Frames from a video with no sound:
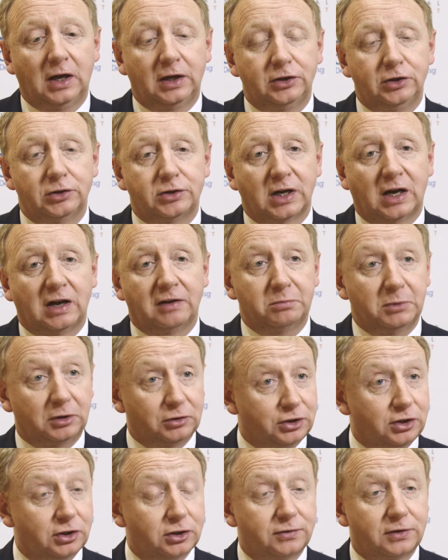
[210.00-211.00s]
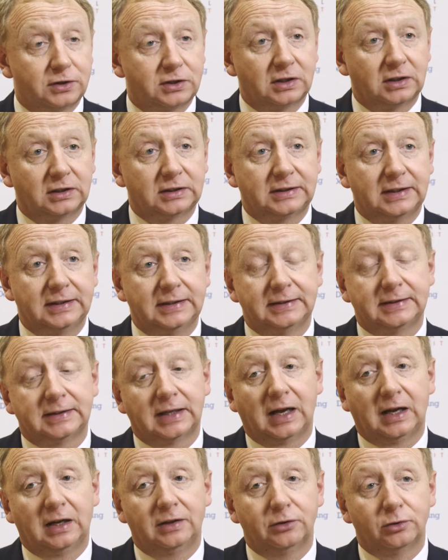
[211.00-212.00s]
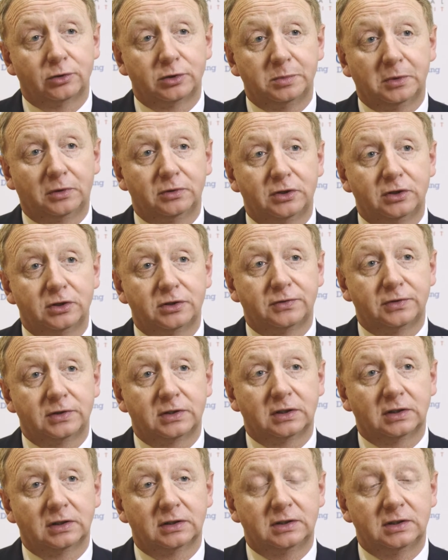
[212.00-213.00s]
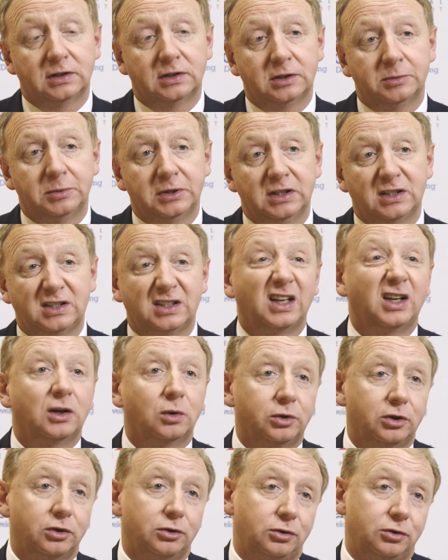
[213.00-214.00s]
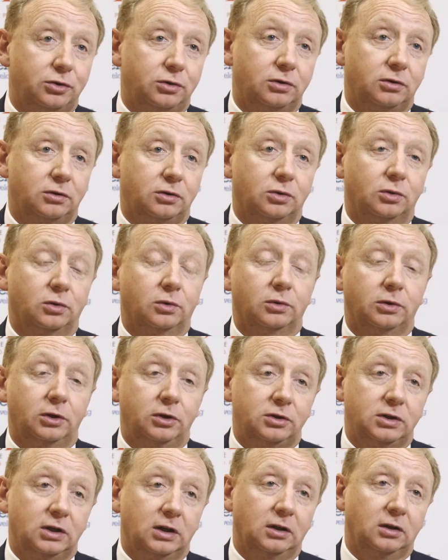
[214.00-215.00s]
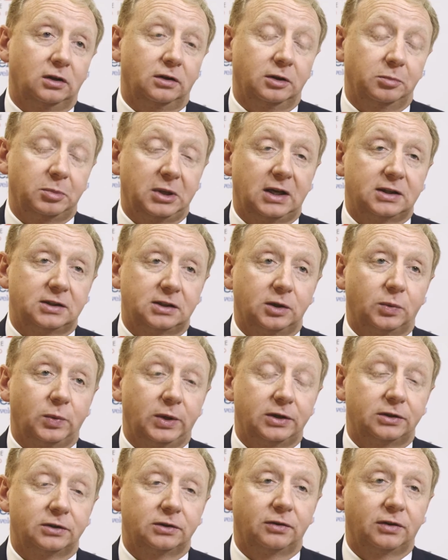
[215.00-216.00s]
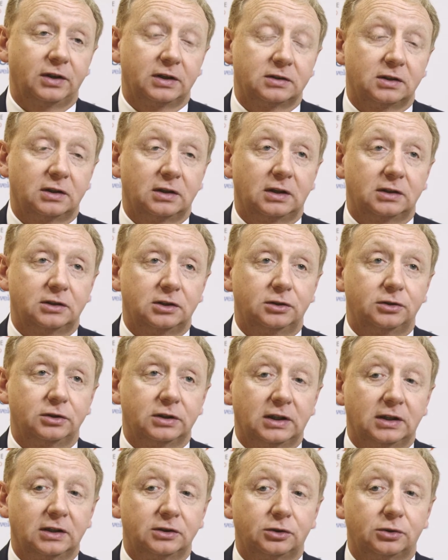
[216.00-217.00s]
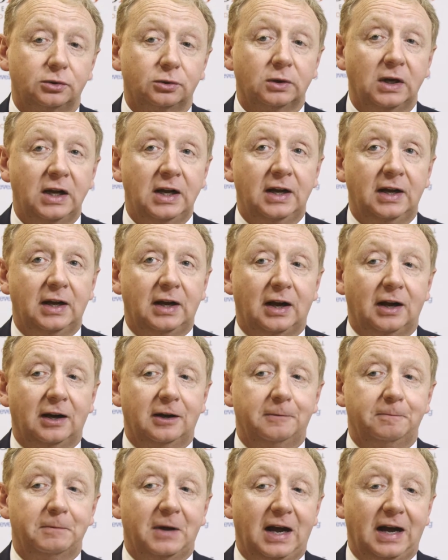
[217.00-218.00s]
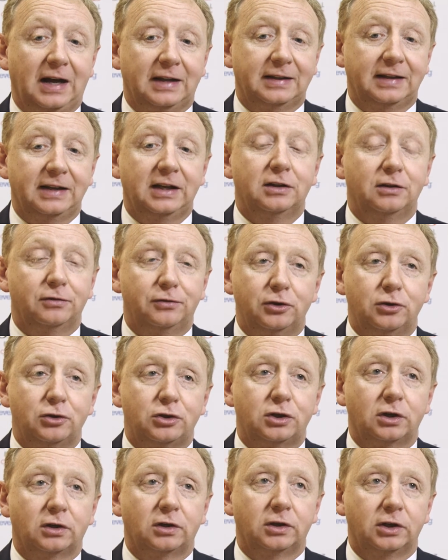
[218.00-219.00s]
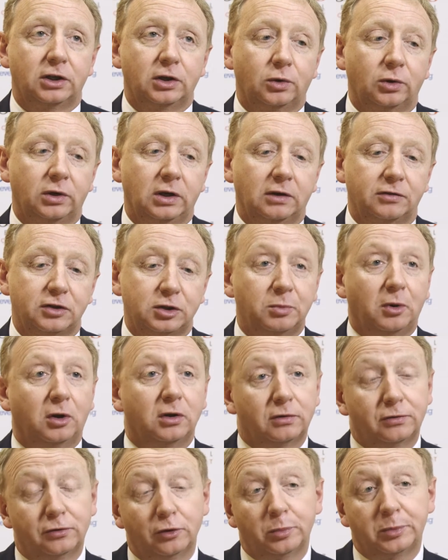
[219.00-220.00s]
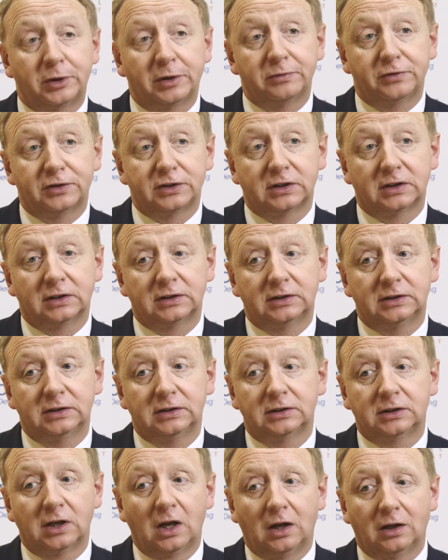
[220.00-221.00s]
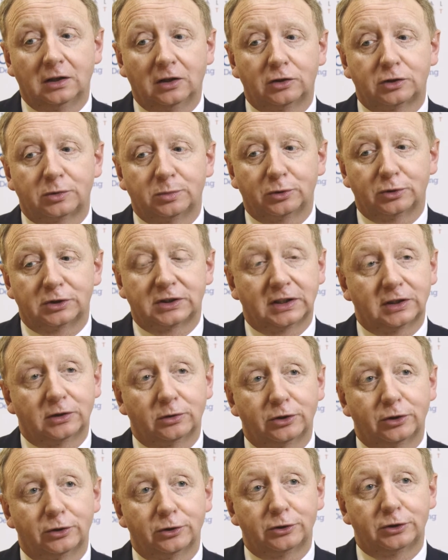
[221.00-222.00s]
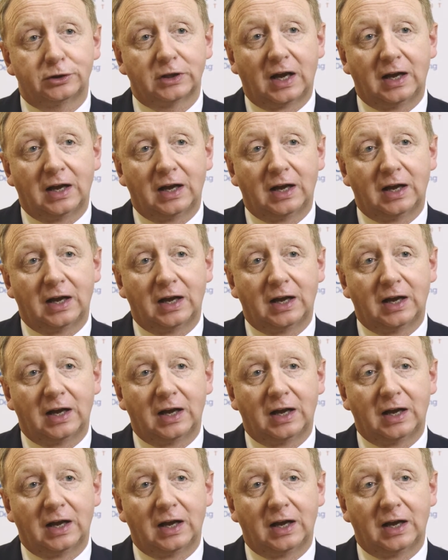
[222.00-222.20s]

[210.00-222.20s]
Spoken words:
you to have multi-use facilities, and those multi-use facilities to be single-use, so using a lot of the plasticware and things like that to do that. So I think in the future you're going to have smaller footprint facilities, lots more single-use,